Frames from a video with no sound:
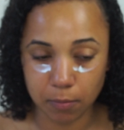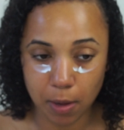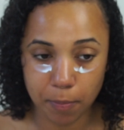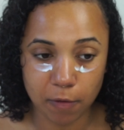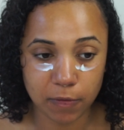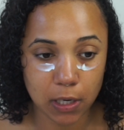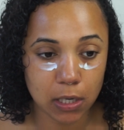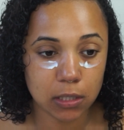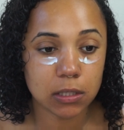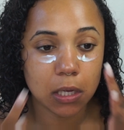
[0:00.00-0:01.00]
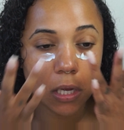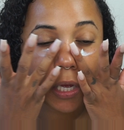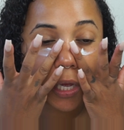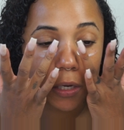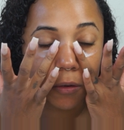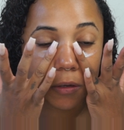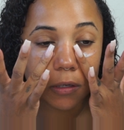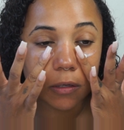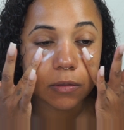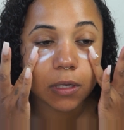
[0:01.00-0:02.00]
my puffiness, and you can
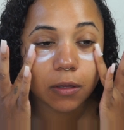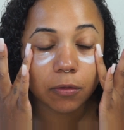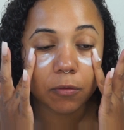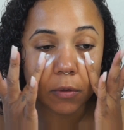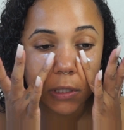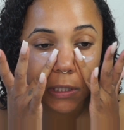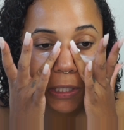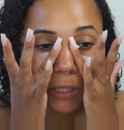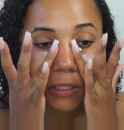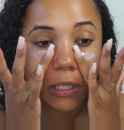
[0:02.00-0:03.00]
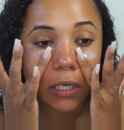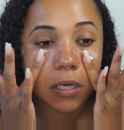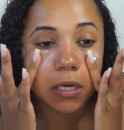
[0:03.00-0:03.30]
use it 360.